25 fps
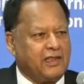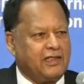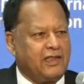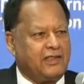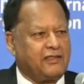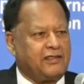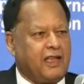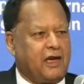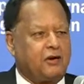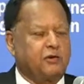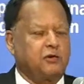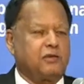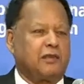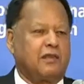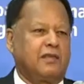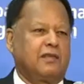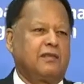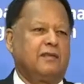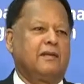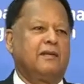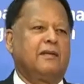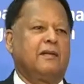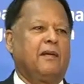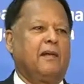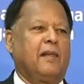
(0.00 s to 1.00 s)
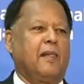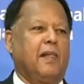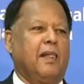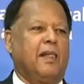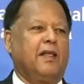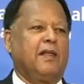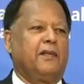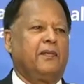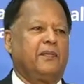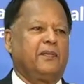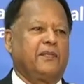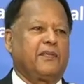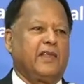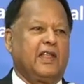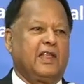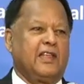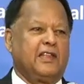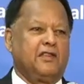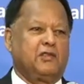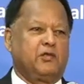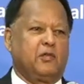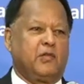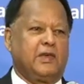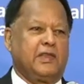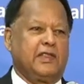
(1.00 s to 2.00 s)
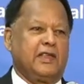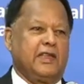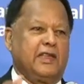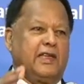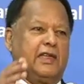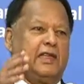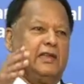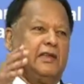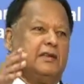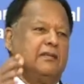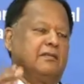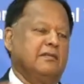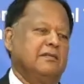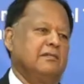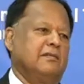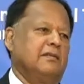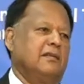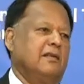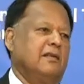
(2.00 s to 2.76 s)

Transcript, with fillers: in the south is within